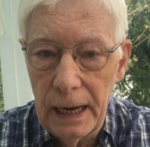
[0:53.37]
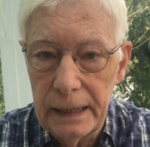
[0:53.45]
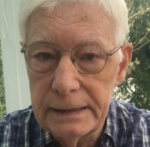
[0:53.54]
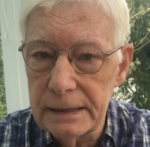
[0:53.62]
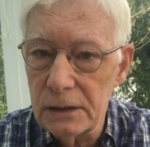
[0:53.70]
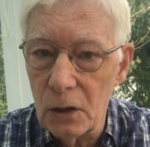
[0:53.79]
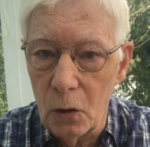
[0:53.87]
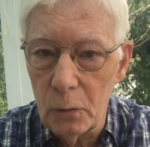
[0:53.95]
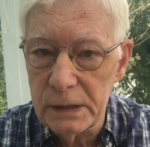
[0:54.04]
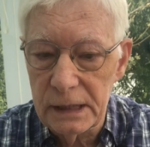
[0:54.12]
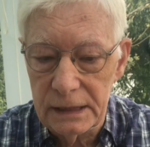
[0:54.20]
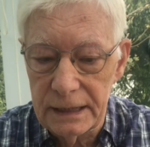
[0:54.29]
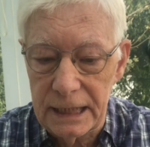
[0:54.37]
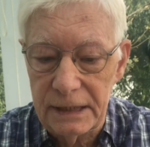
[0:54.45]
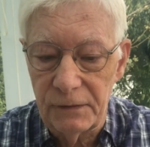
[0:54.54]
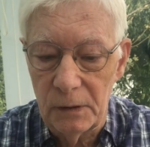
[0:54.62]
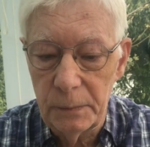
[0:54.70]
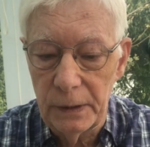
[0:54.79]
It isn't always
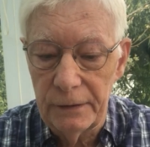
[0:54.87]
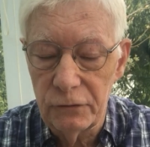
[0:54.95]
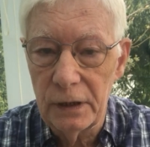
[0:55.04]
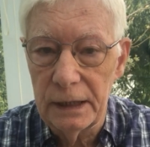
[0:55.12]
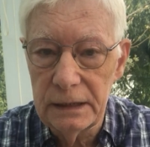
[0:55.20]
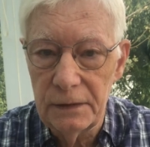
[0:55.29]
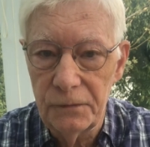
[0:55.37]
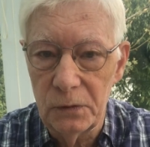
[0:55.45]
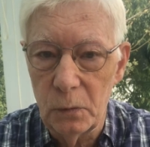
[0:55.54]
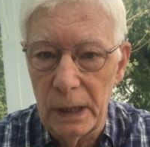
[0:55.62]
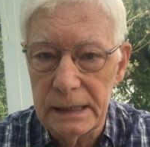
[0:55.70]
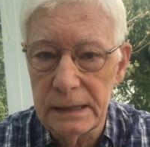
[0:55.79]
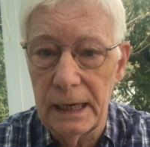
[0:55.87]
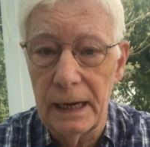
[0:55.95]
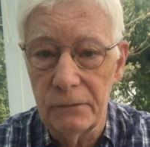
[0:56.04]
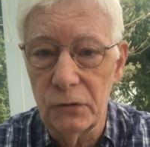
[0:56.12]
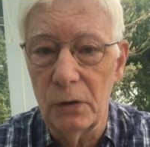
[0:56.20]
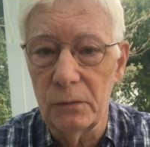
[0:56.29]
successful, but I've tried different ways and I
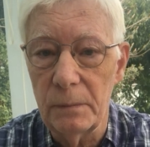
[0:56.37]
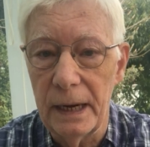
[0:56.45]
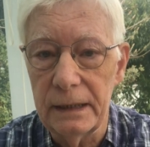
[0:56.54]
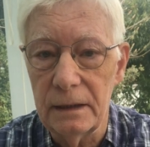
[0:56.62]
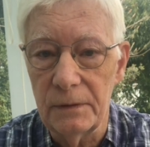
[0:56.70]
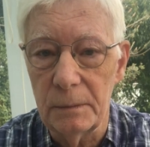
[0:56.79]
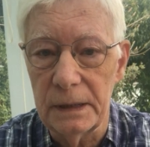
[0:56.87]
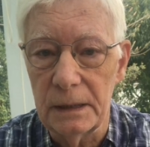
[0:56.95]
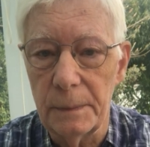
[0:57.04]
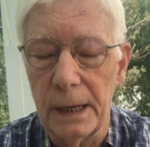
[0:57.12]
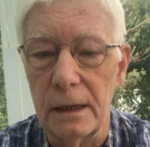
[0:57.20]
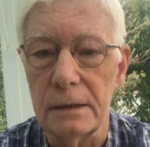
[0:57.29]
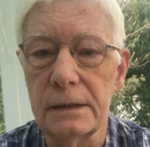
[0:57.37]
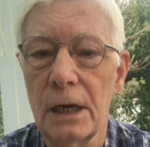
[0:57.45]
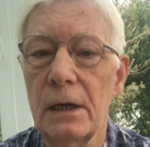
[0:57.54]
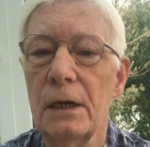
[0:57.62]
have grown many of them in the past.